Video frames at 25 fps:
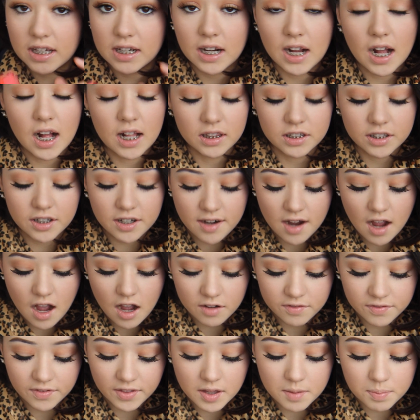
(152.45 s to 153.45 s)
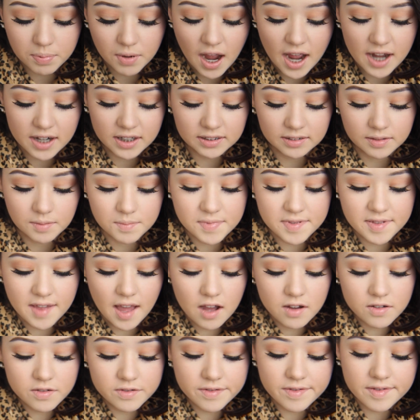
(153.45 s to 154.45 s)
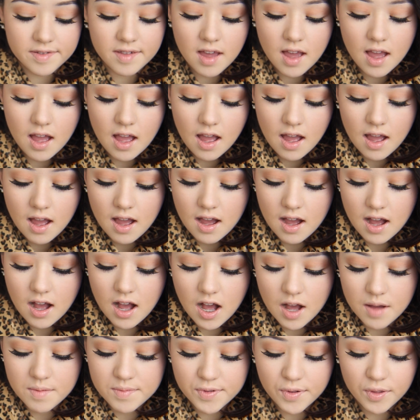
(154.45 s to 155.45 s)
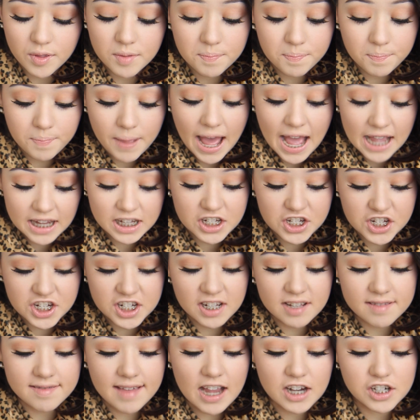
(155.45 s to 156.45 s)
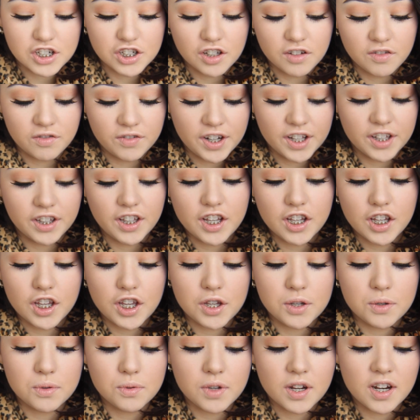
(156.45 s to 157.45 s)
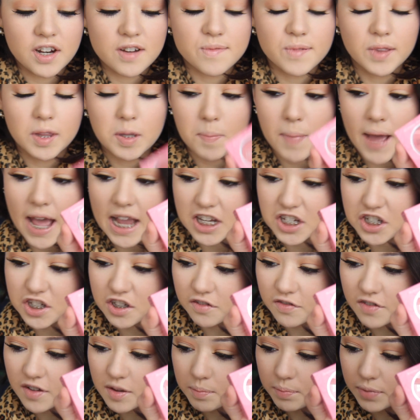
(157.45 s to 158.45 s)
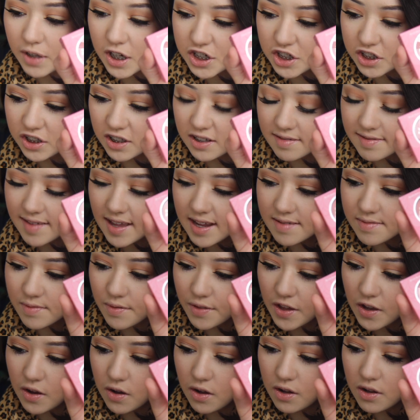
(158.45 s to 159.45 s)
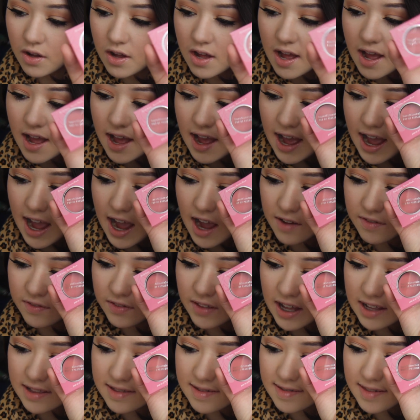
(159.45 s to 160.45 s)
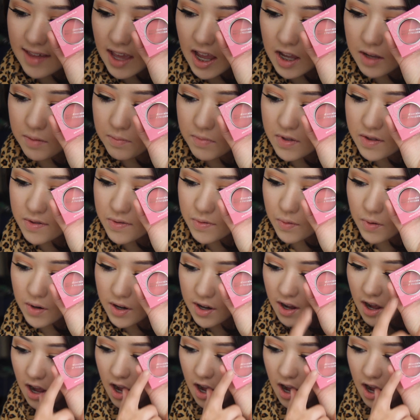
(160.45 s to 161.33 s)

the color of the product themselves. So the packaging is actually really cute. Here's what the packaging for the blush looks like. So they all have that same sort